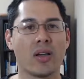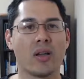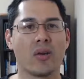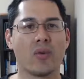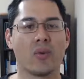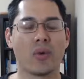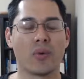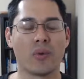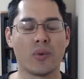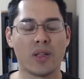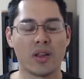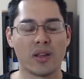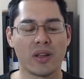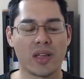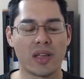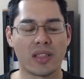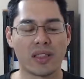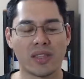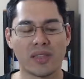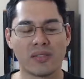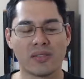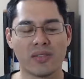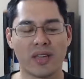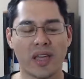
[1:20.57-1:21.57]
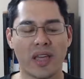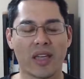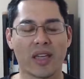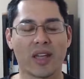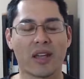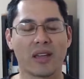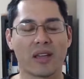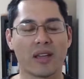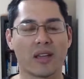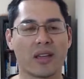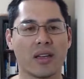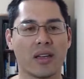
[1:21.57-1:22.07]
when we get this
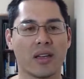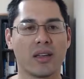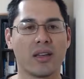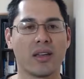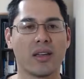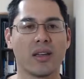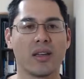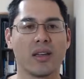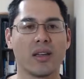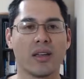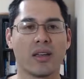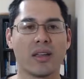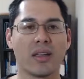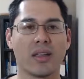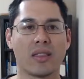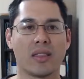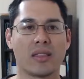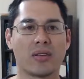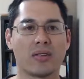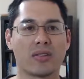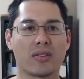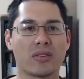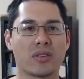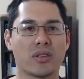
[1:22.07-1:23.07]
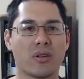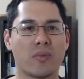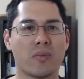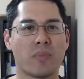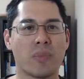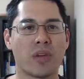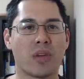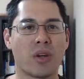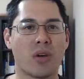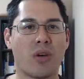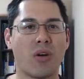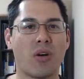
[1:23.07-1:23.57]
inkling that there's
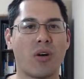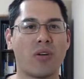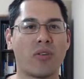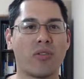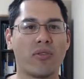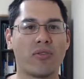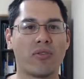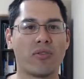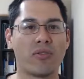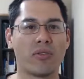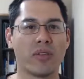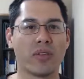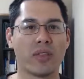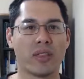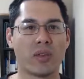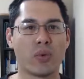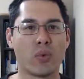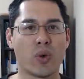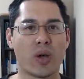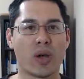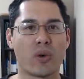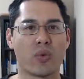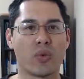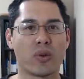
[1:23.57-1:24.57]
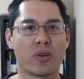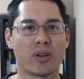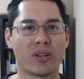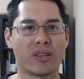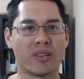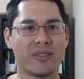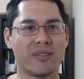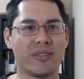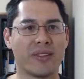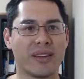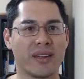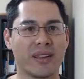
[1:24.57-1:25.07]
something off in the way we're
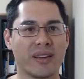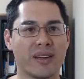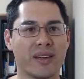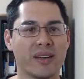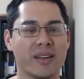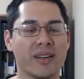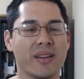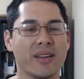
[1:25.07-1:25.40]
living,